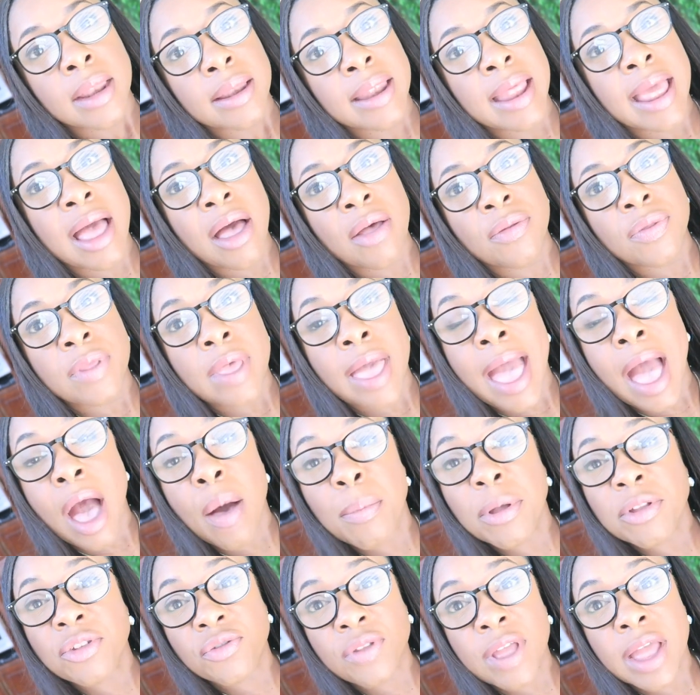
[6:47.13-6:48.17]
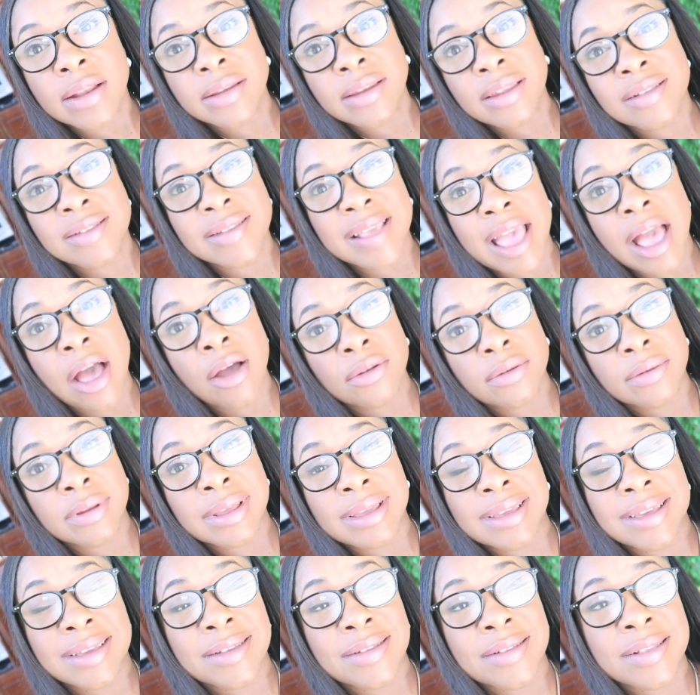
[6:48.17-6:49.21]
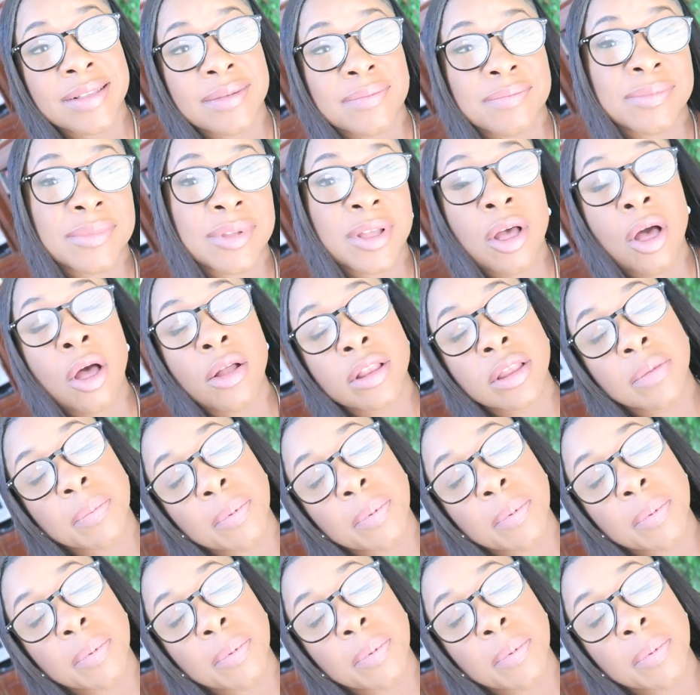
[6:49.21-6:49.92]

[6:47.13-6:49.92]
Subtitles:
Now, how much that discount is all